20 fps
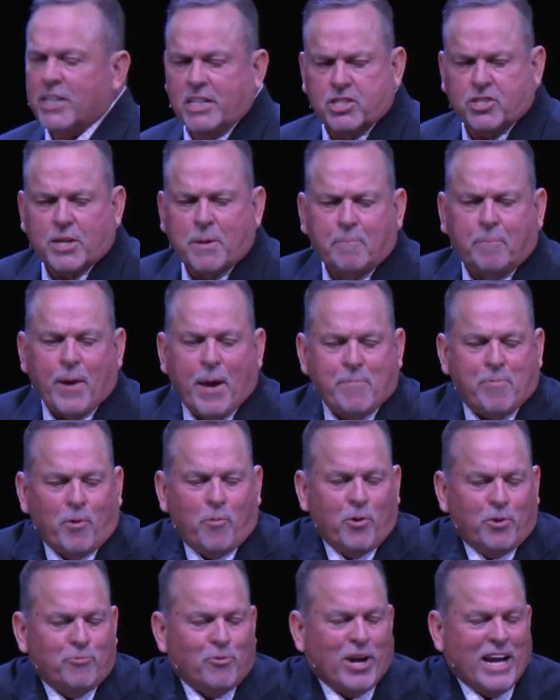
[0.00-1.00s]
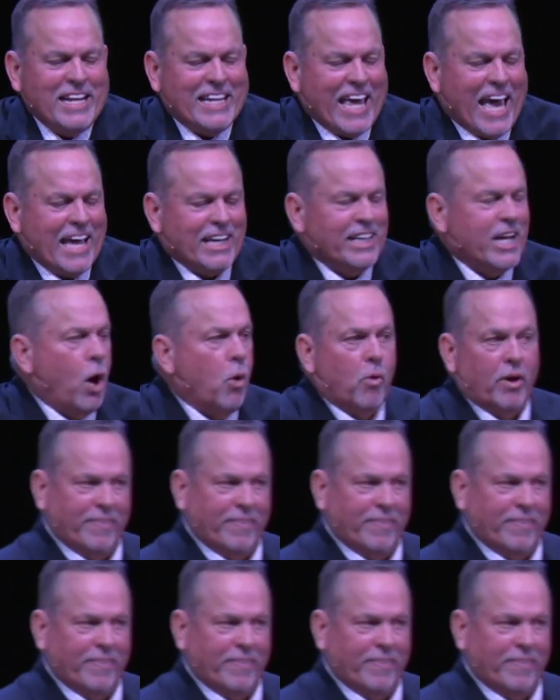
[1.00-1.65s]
And some people would read that and go, Well,